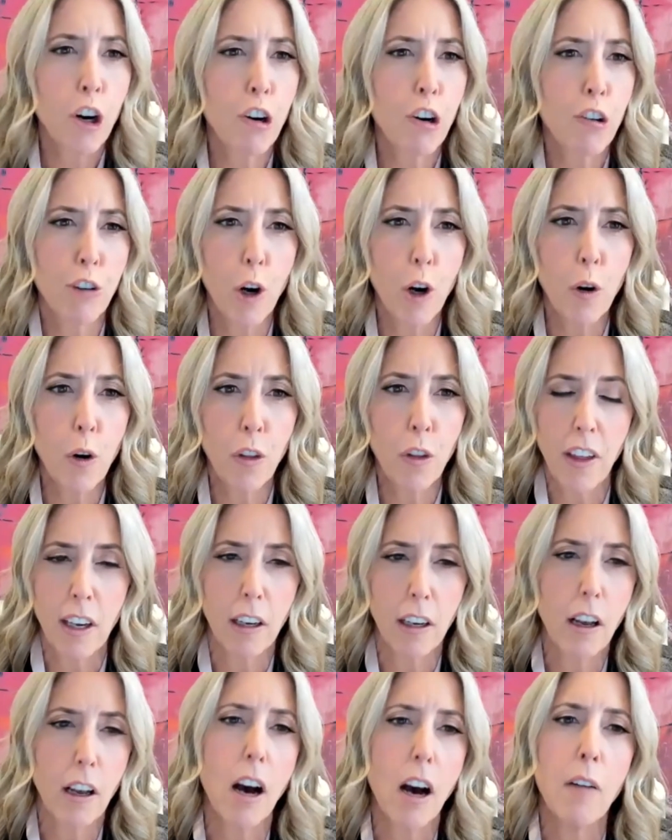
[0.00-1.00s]
Growth
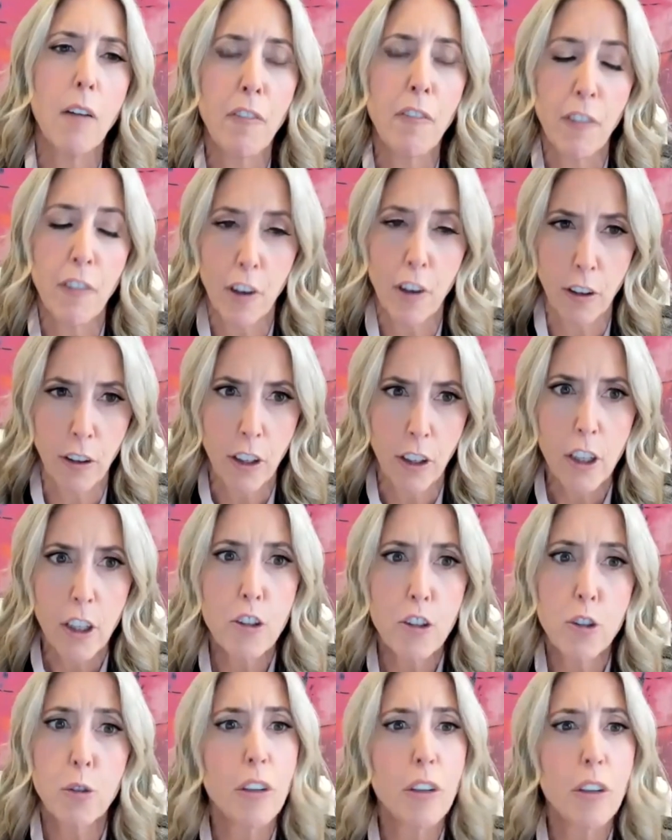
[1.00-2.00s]
and comfort
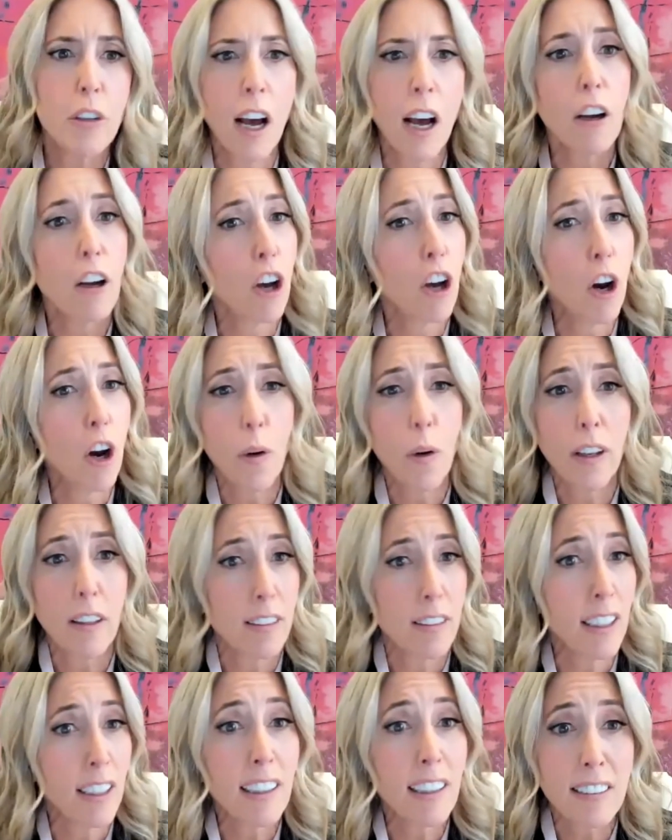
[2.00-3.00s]
do not
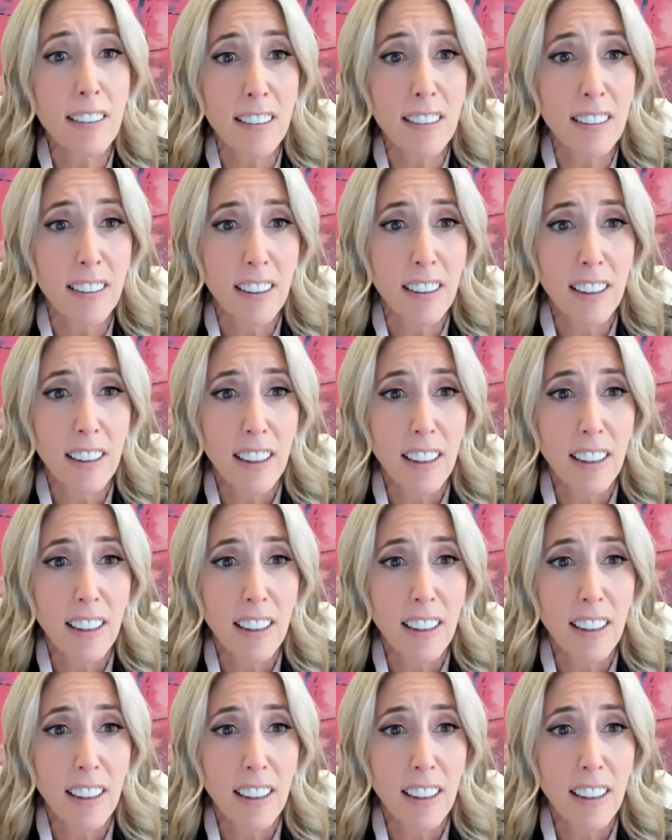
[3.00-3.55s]
coexist.